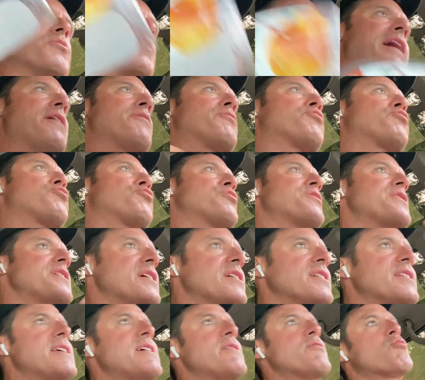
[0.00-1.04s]
what I
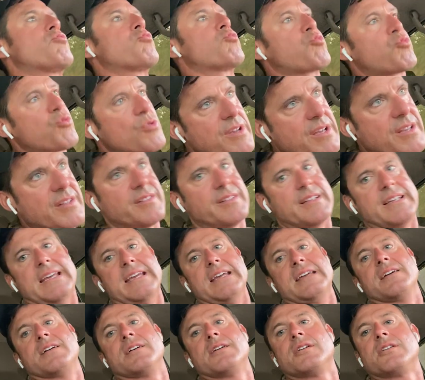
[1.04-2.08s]
really,
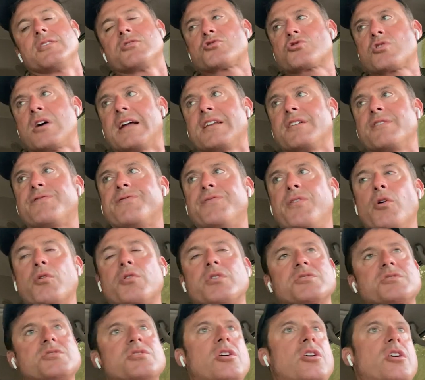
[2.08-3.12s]
really tried to
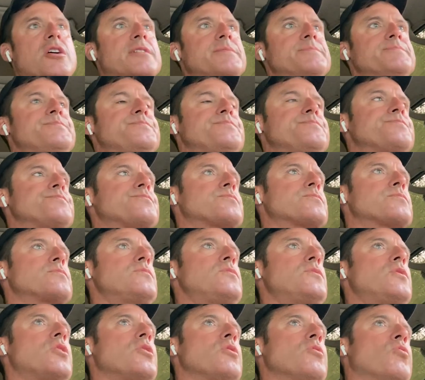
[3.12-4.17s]
focus on
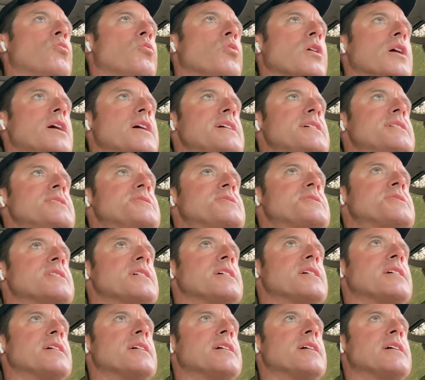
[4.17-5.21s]
was
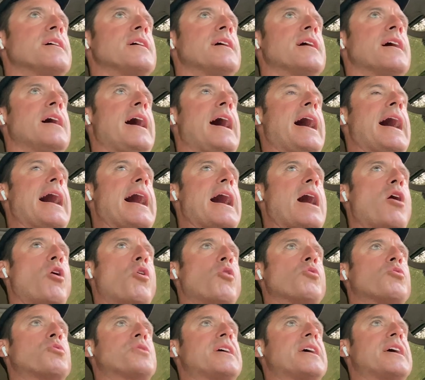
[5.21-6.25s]

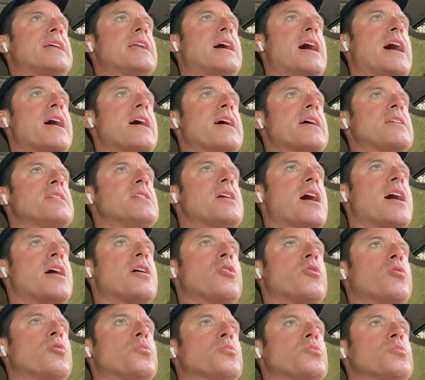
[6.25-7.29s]
how can I not
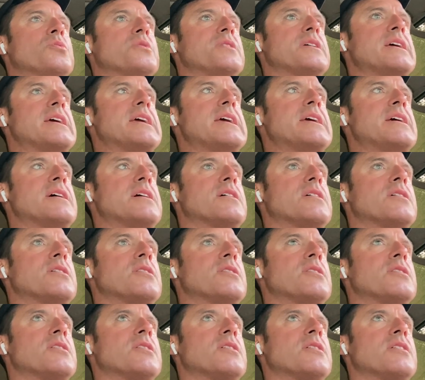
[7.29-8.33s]
only
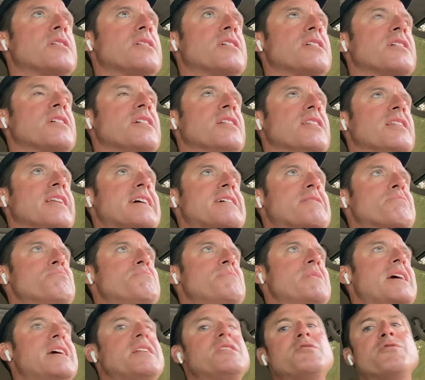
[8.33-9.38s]
like
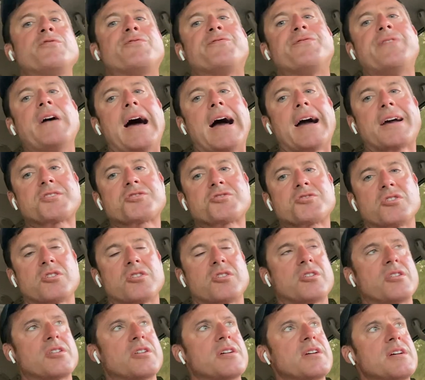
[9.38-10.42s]

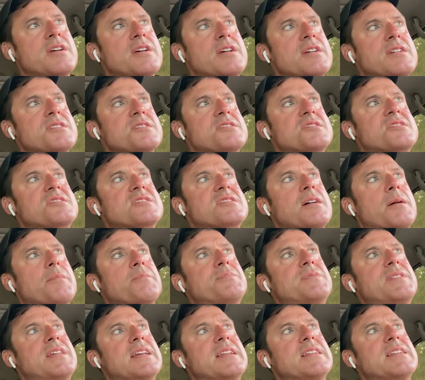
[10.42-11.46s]
manufacture
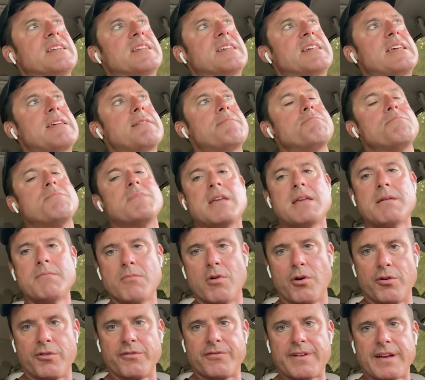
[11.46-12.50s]
something to keep me
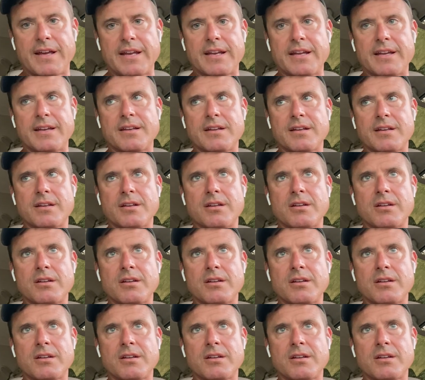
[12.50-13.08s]
motivated,